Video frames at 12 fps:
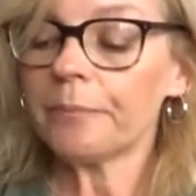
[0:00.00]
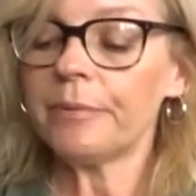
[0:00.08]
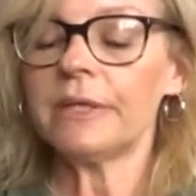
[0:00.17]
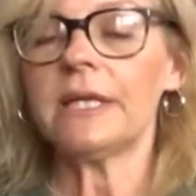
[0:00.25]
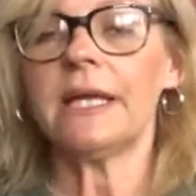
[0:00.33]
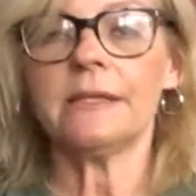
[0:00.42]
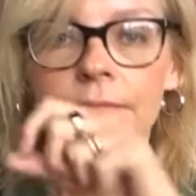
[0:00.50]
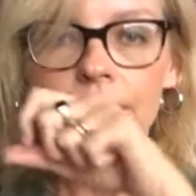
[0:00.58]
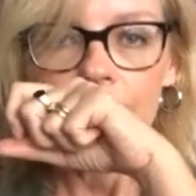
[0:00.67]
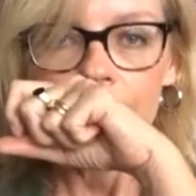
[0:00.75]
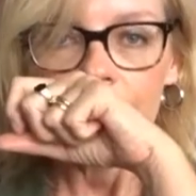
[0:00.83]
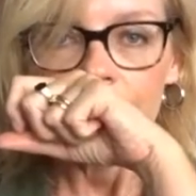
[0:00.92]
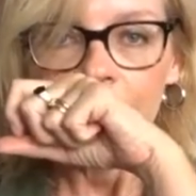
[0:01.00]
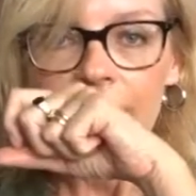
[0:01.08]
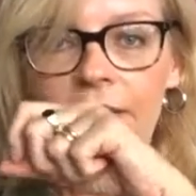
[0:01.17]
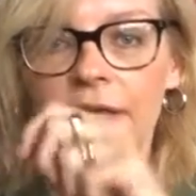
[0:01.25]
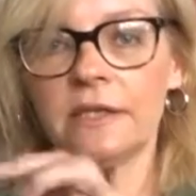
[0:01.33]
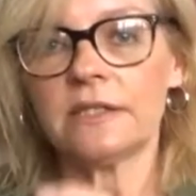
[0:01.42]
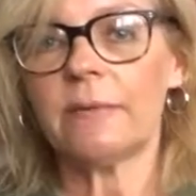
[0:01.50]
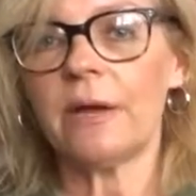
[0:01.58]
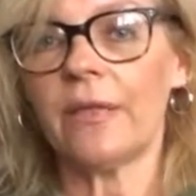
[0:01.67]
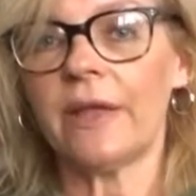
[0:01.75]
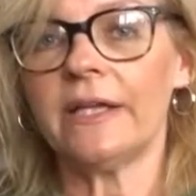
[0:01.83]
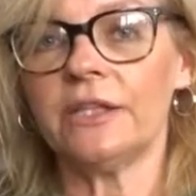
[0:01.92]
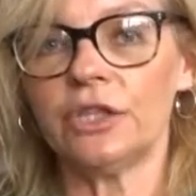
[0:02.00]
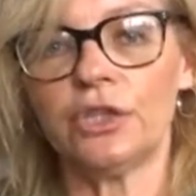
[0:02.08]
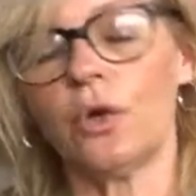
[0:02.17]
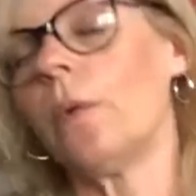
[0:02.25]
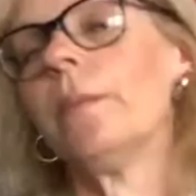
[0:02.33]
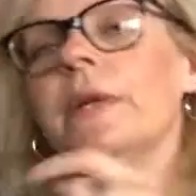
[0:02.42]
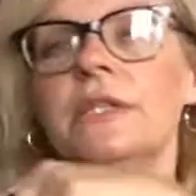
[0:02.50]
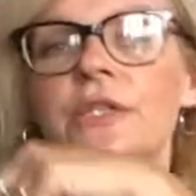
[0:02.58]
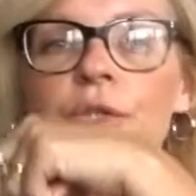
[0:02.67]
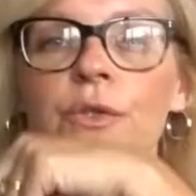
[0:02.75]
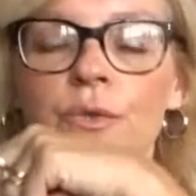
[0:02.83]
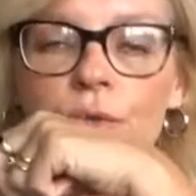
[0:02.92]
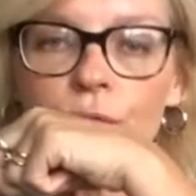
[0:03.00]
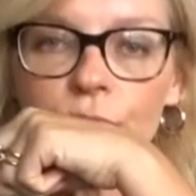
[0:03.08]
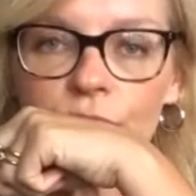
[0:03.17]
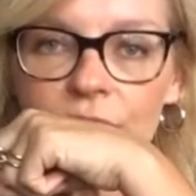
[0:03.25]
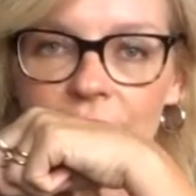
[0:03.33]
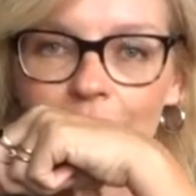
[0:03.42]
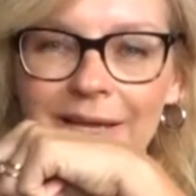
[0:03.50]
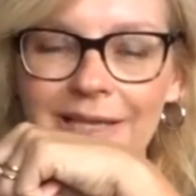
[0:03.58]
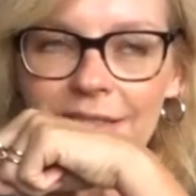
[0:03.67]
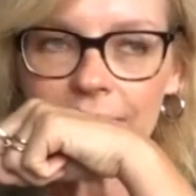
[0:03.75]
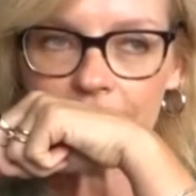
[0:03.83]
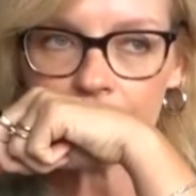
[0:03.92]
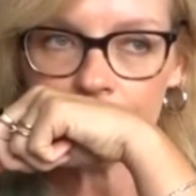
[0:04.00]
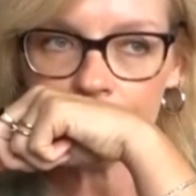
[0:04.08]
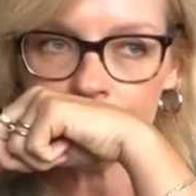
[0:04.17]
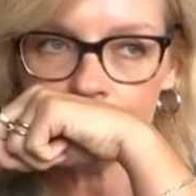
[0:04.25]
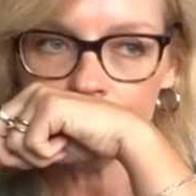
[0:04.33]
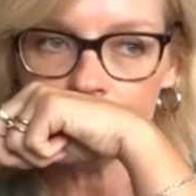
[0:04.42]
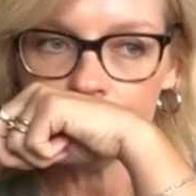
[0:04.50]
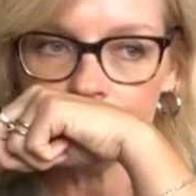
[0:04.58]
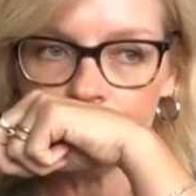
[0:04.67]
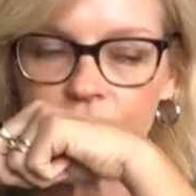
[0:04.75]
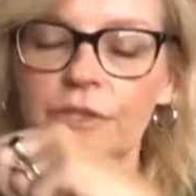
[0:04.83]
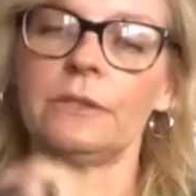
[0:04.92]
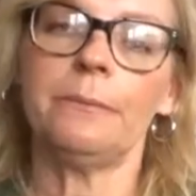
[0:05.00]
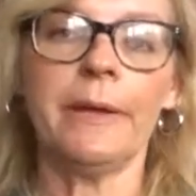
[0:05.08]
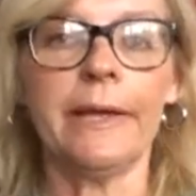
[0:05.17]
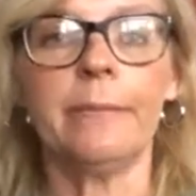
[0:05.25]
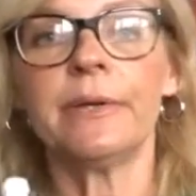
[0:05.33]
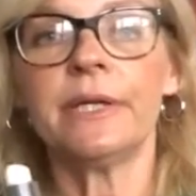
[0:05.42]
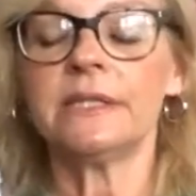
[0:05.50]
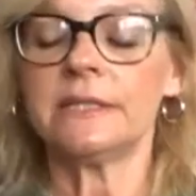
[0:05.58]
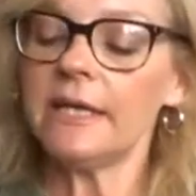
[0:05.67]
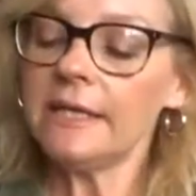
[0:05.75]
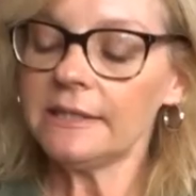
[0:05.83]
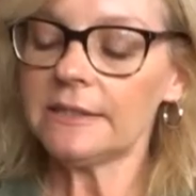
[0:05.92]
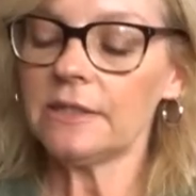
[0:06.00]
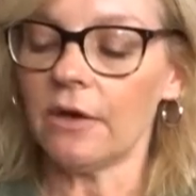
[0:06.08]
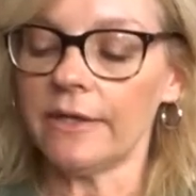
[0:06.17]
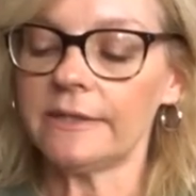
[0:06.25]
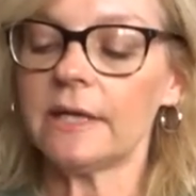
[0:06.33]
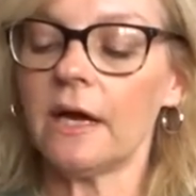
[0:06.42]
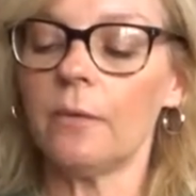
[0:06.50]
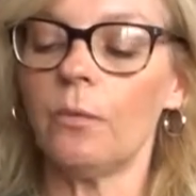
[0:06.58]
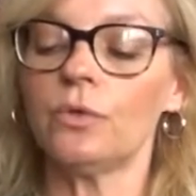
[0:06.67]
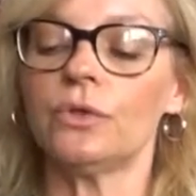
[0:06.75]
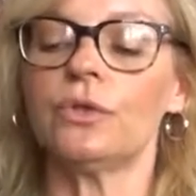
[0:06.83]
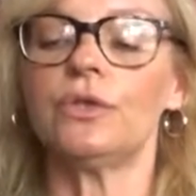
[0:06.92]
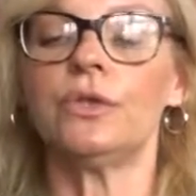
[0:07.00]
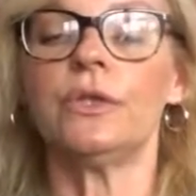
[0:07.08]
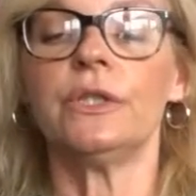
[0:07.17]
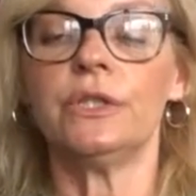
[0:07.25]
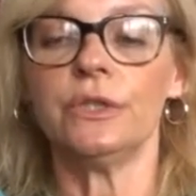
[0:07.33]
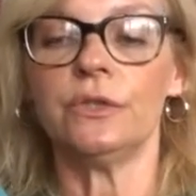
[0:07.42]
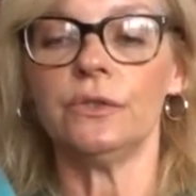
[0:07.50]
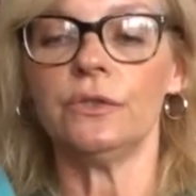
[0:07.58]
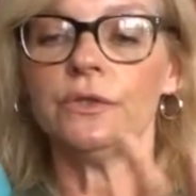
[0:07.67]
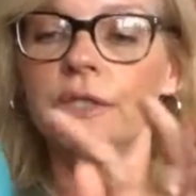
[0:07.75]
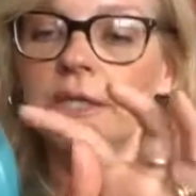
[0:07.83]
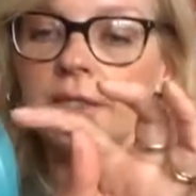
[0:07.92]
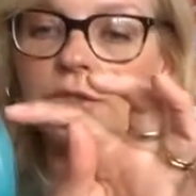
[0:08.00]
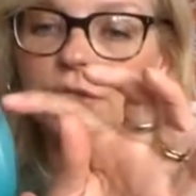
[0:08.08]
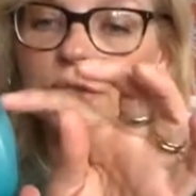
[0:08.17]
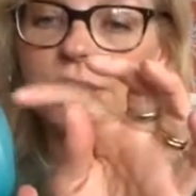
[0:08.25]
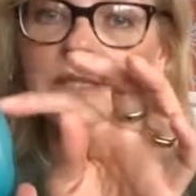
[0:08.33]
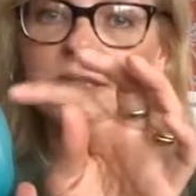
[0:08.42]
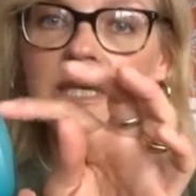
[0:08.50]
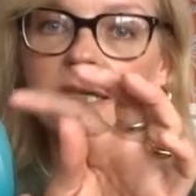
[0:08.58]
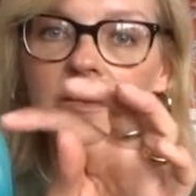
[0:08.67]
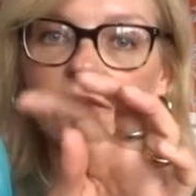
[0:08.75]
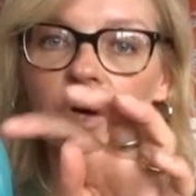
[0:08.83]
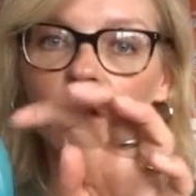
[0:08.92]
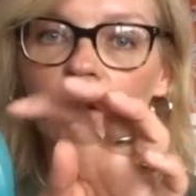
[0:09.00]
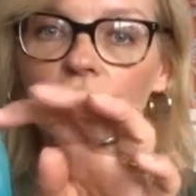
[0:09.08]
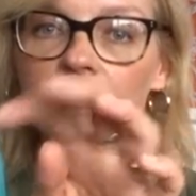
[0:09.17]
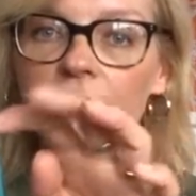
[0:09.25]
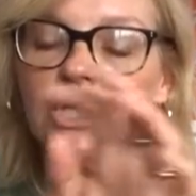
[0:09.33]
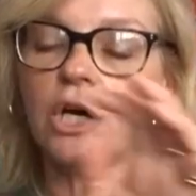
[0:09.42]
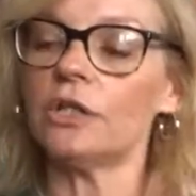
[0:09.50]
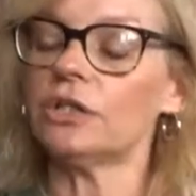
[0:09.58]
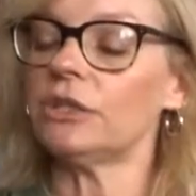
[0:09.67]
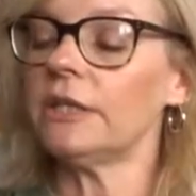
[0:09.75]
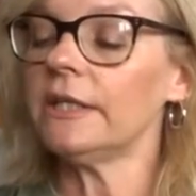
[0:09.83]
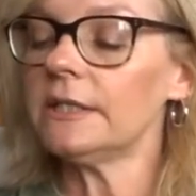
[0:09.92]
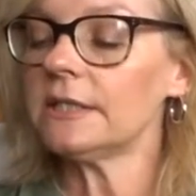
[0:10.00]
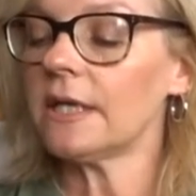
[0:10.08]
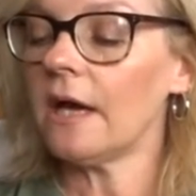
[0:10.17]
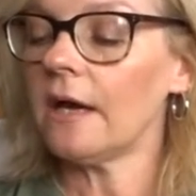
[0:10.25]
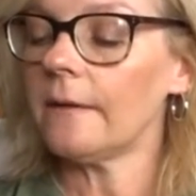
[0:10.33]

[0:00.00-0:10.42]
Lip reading: but I think I smelt that in the shop, but it soon sort of dissipated and disappeared. But it's nice. I want to continue using it. As you can see, I've hardly touched it, but